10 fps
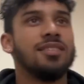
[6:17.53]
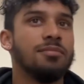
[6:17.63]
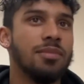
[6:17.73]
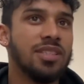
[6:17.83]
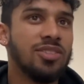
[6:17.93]

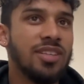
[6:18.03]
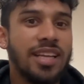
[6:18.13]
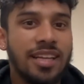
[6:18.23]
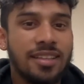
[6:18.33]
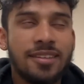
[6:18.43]
But it's not
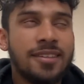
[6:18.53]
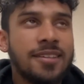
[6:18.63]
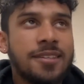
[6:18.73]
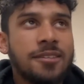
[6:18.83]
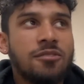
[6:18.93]
that.
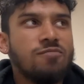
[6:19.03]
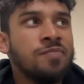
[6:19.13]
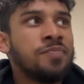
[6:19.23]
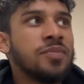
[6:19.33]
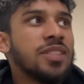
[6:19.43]

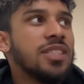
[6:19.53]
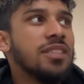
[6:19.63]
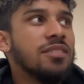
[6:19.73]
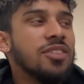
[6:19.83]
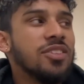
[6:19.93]
It's
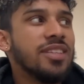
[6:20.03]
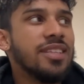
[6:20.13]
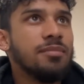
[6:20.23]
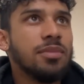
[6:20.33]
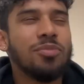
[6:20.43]
definitely not that.
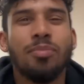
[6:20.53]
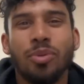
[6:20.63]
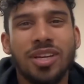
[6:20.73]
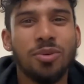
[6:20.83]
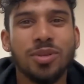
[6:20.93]
But my
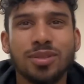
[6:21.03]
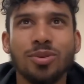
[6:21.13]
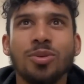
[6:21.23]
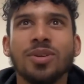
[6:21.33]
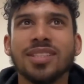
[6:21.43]
body was
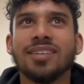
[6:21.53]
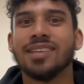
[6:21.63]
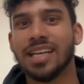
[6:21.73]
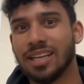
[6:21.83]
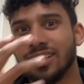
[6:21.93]
so much down,
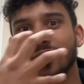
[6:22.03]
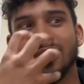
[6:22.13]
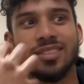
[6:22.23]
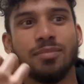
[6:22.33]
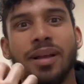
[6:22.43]
I
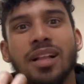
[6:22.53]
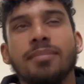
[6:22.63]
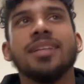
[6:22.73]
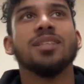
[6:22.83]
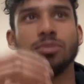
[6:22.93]
can't smell,
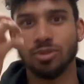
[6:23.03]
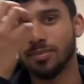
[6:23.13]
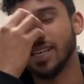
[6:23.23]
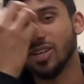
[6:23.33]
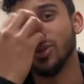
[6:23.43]
but it's because my
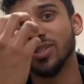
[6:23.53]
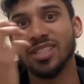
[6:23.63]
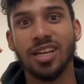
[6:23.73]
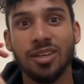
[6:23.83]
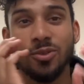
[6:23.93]
nose is
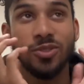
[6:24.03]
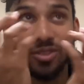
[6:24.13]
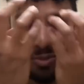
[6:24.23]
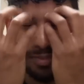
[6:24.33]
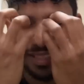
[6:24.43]

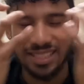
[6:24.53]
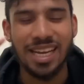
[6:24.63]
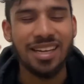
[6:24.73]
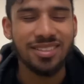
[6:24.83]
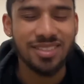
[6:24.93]
closed, my
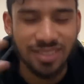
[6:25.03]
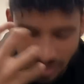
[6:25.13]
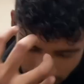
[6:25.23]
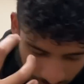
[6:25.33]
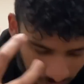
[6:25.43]
sinuses
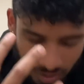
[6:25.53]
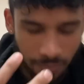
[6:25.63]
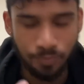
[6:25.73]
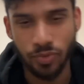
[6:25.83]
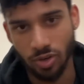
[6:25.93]

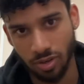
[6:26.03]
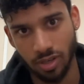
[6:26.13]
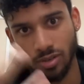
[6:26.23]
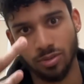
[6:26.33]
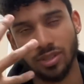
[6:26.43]
are
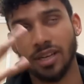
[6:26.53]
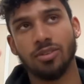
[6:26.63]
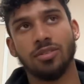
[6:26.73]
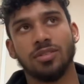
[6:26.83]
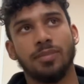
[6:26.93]
closed, I
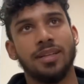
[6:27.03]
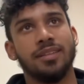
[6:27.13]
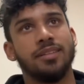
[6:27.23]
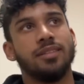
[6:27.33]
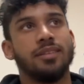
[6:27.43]
can't smell
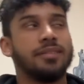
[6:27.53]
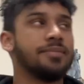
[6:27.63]
anything.